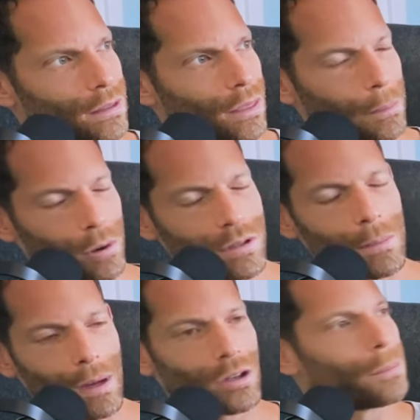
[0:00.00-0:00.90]
the person
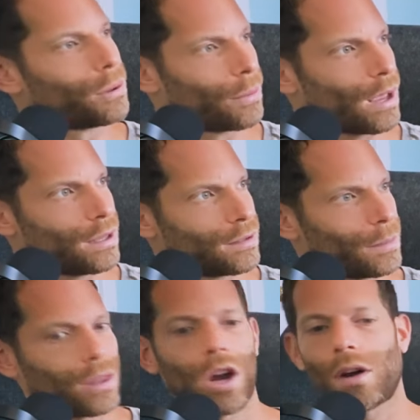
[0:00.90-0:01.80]
might not be ready to be
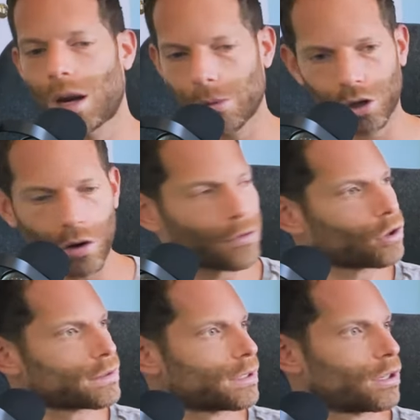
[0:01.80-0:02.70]
like, all right, I'm going to go
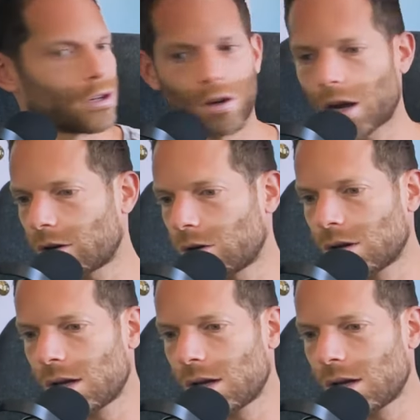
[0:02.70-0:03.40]
volunteer. I'm going to